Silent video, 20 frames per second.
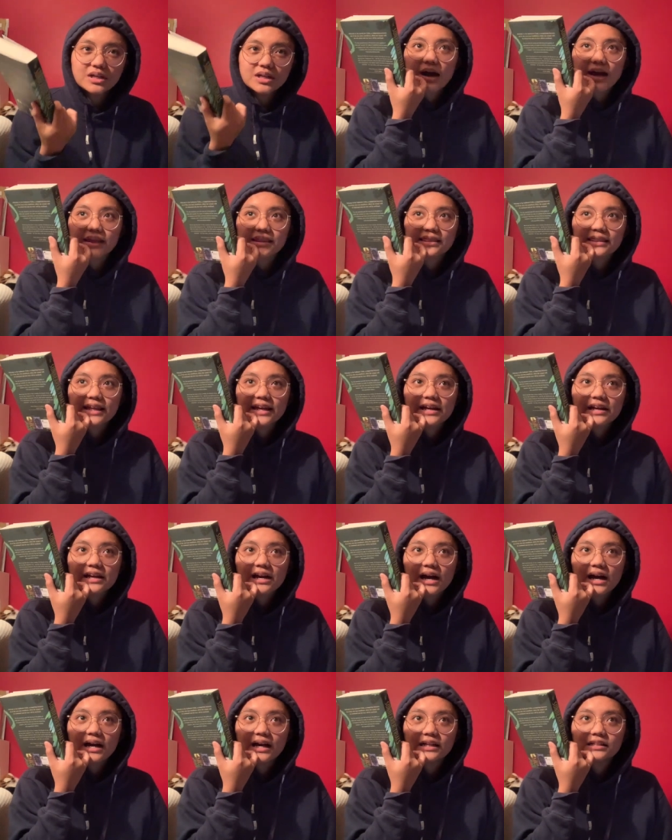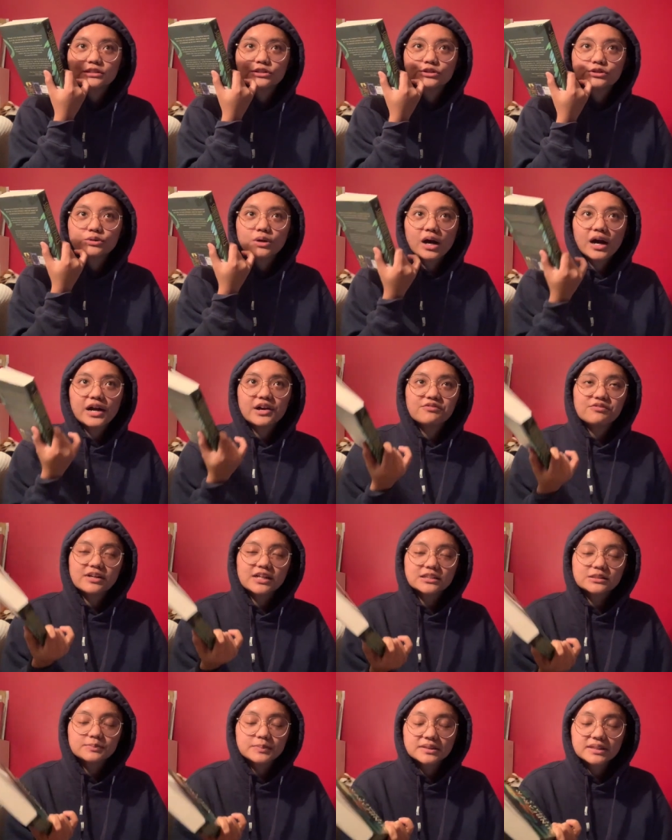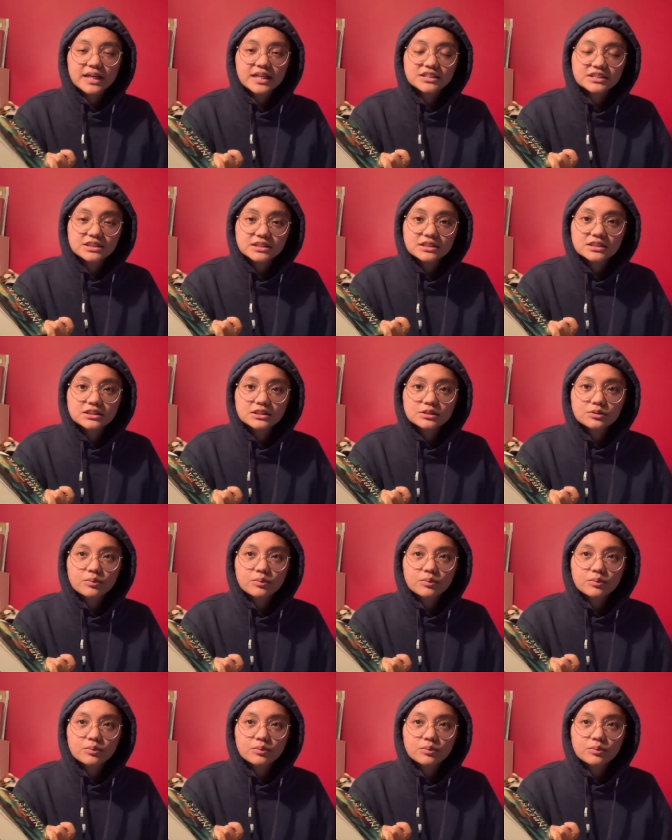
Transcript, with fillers: I think I had too high of an expectations